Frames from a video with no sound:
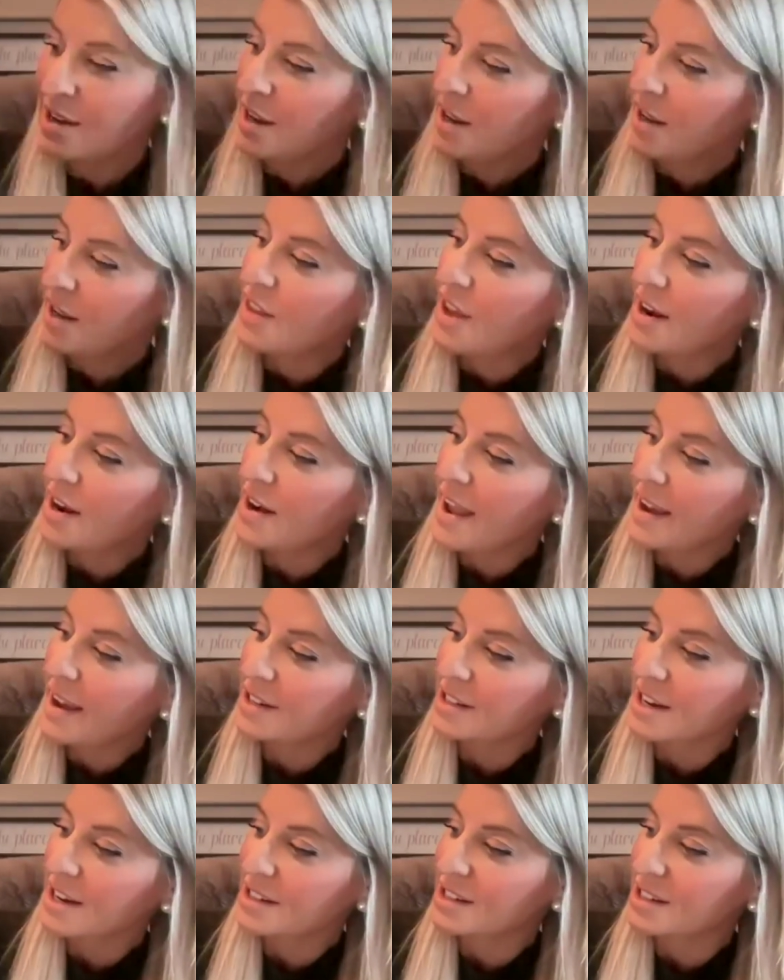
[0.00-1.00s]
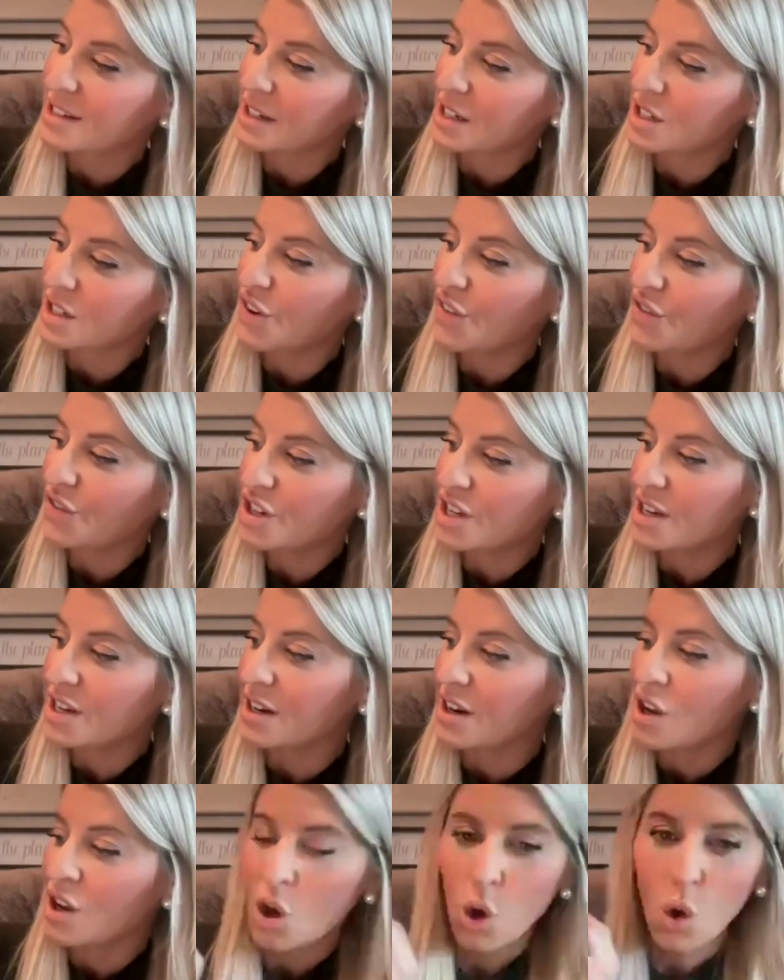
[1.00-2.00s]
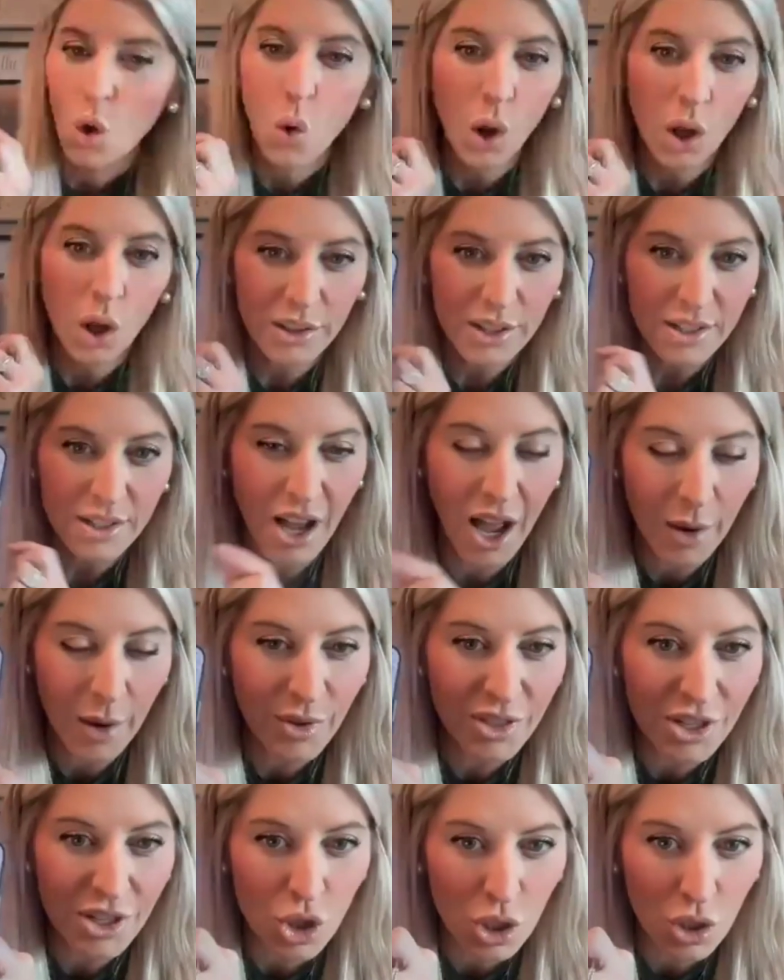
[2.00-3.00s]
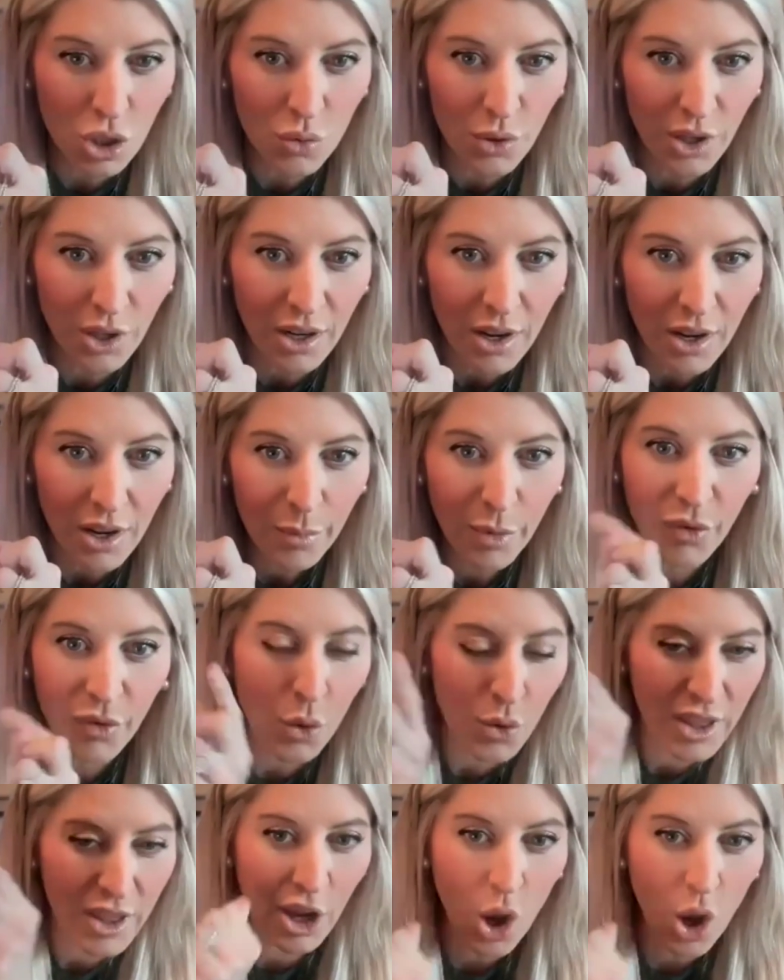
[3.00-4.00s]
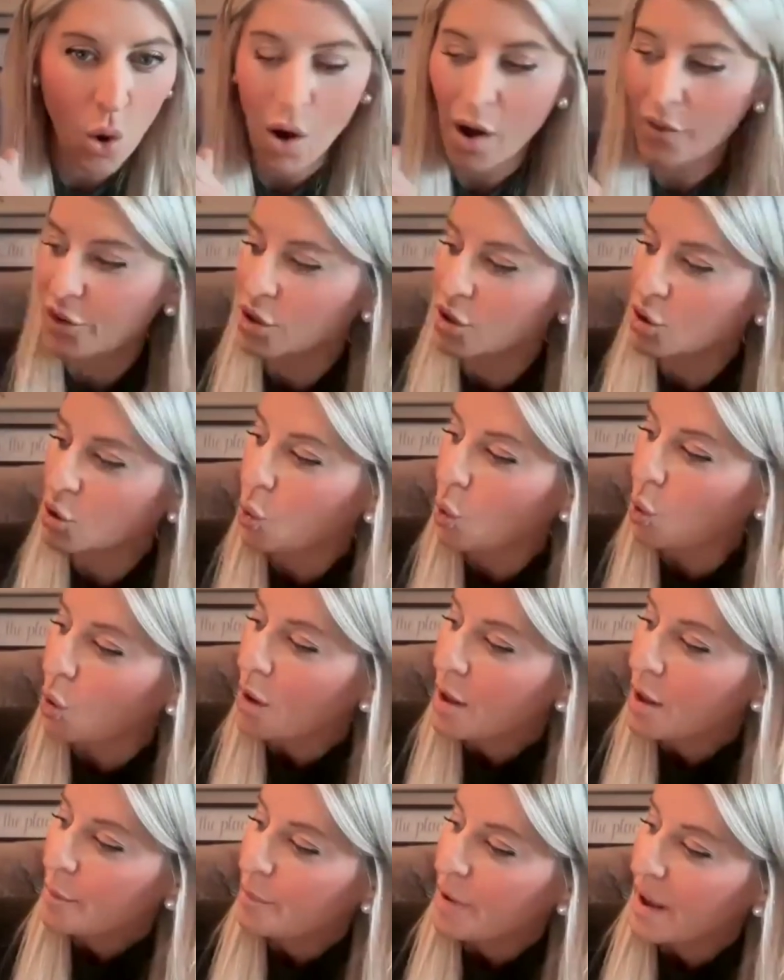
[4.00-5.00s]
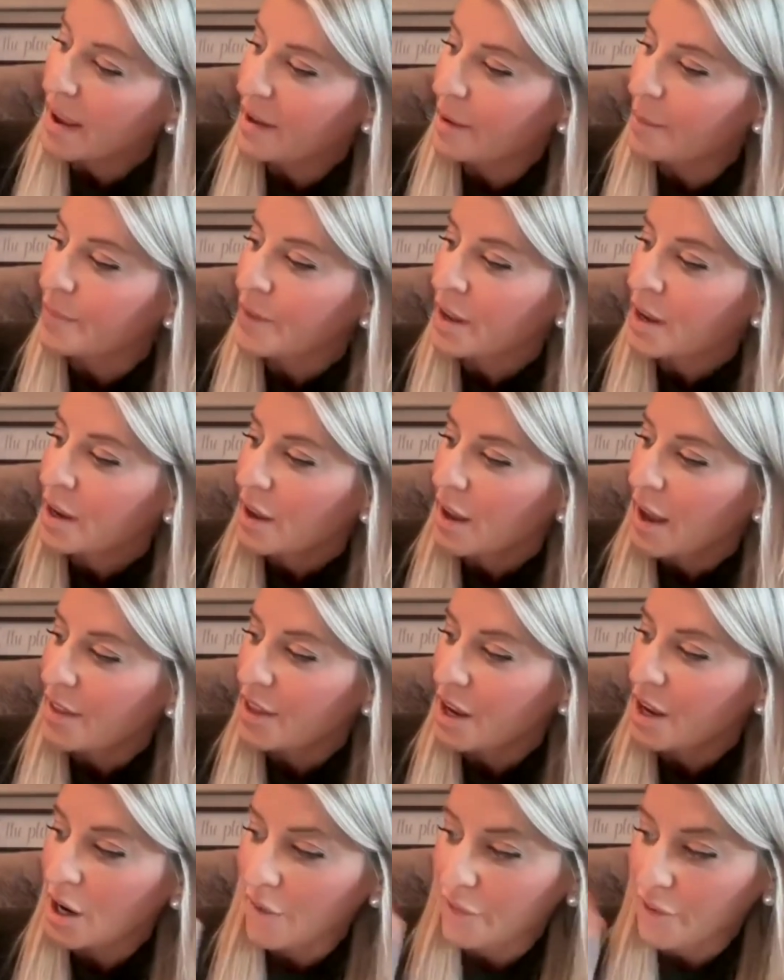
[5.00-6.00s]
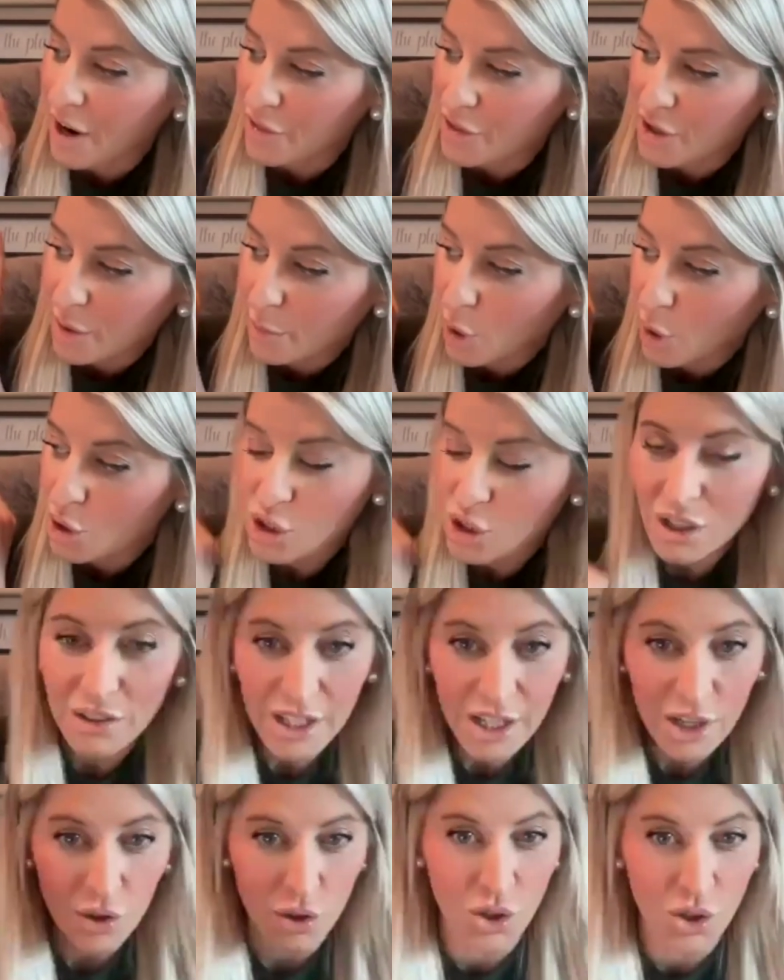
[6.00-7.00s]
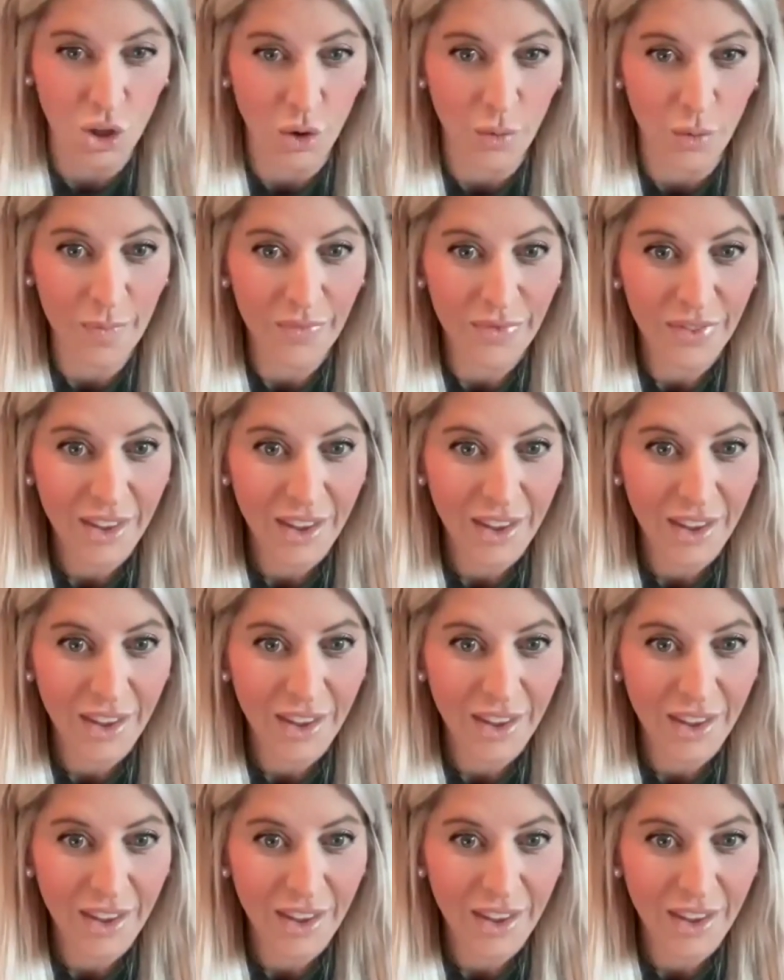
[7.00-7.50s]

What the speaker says: And then next at 6:15, quality time with the children before they go off to school. Bam. And then I've got the emerging leader Zoom.